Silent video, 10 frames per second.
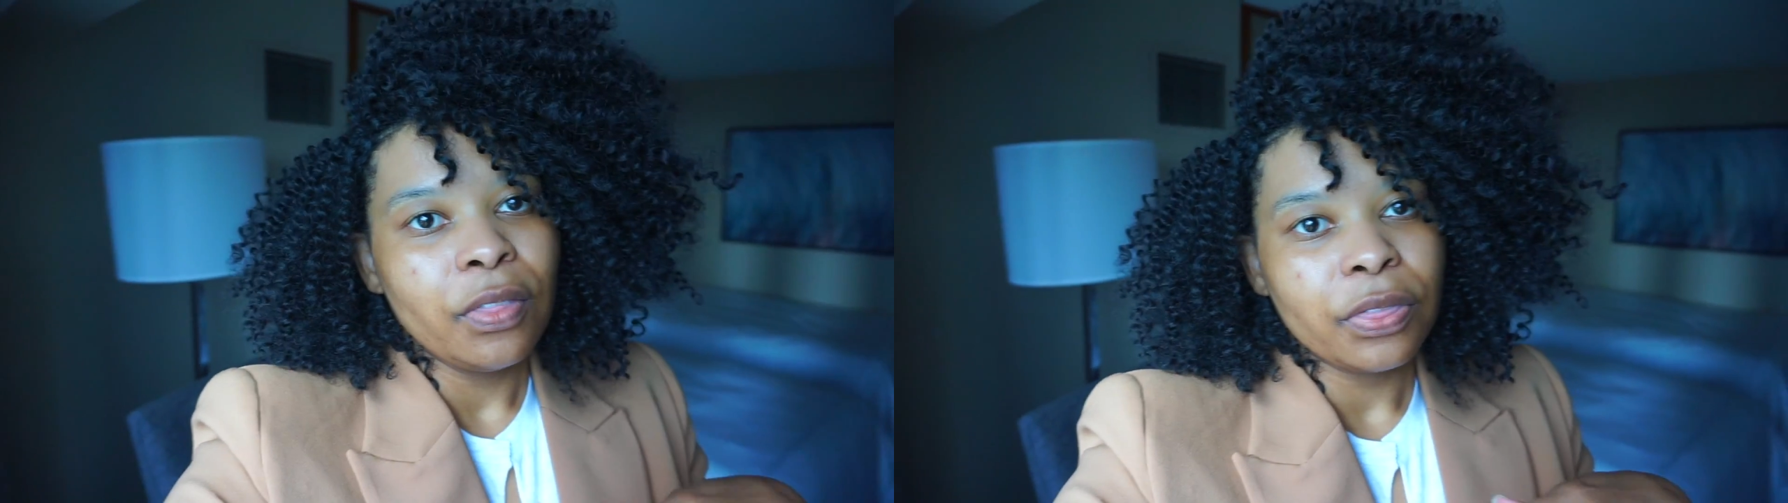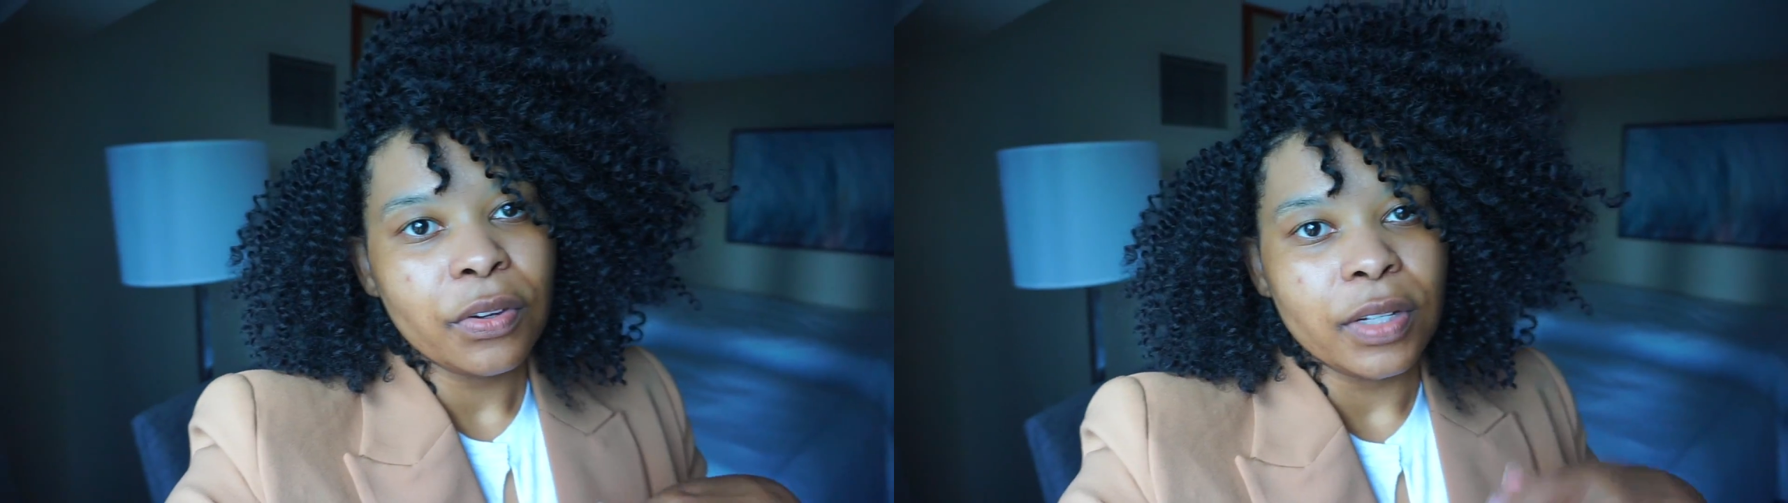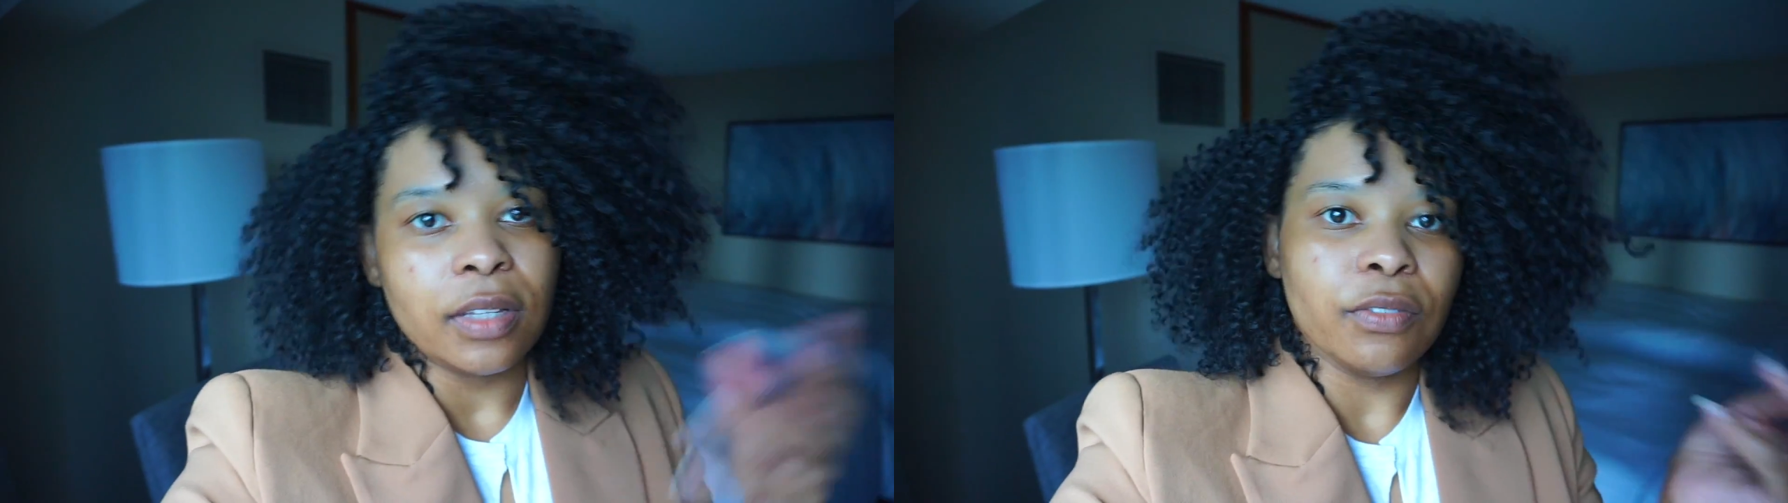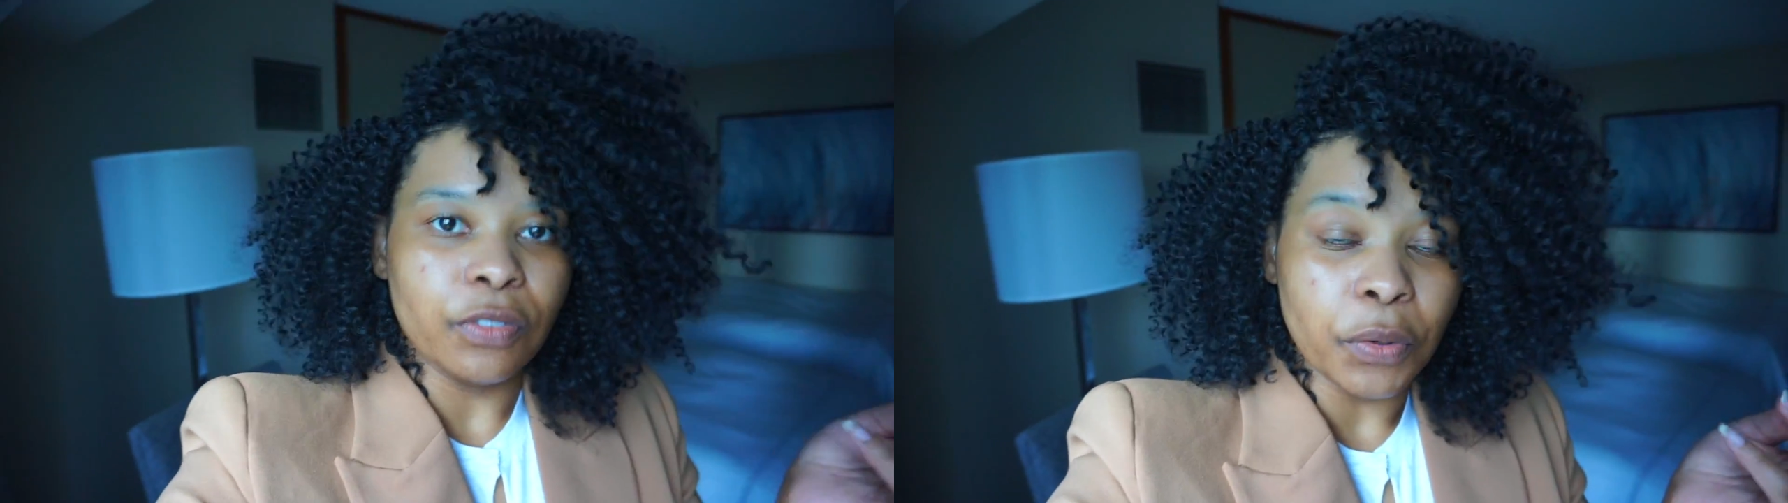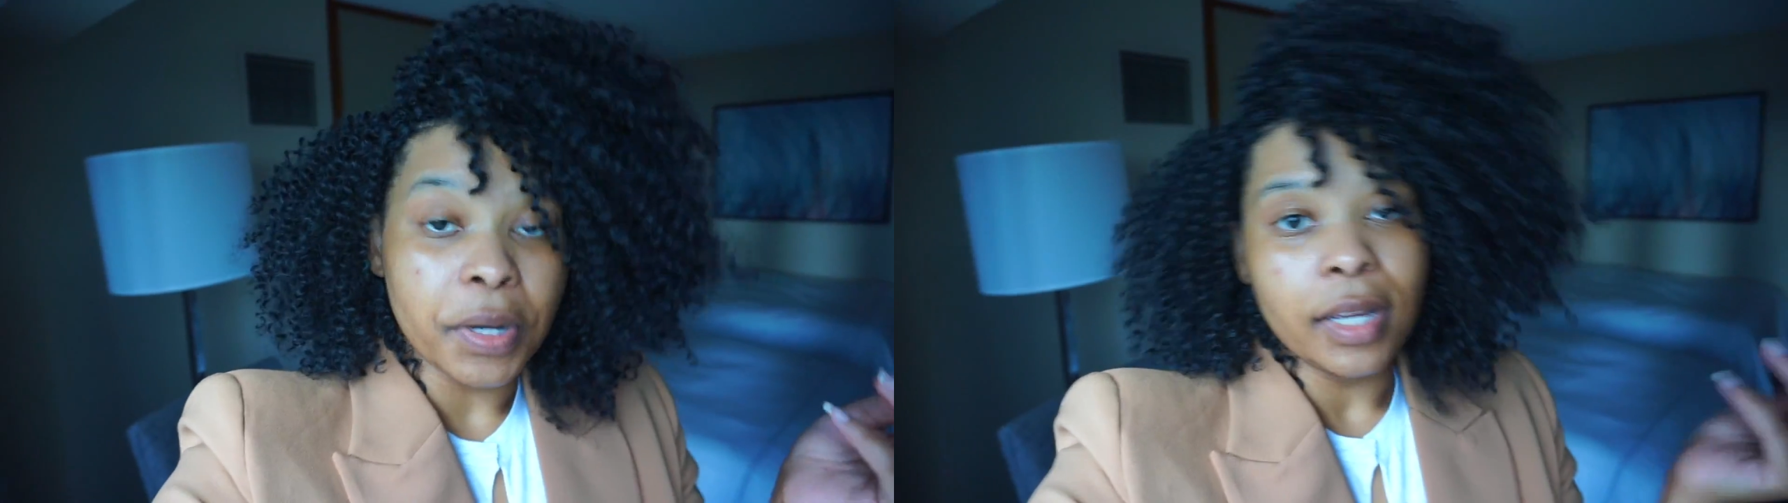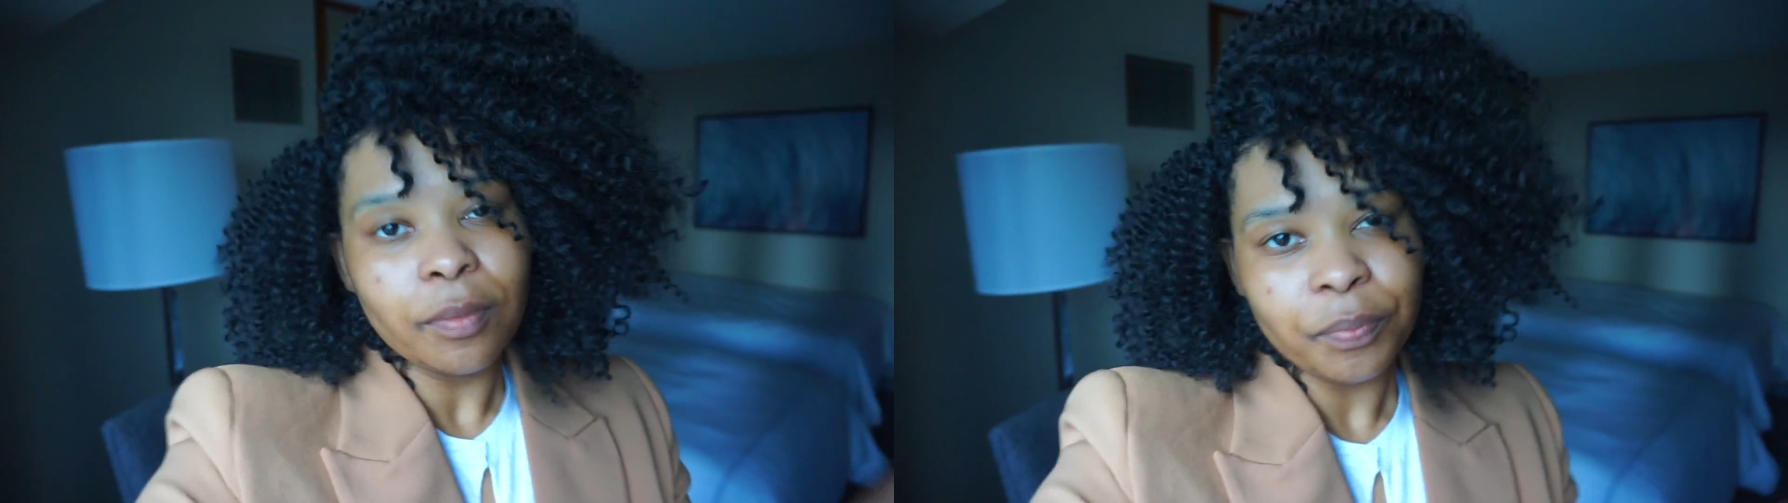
30, 40.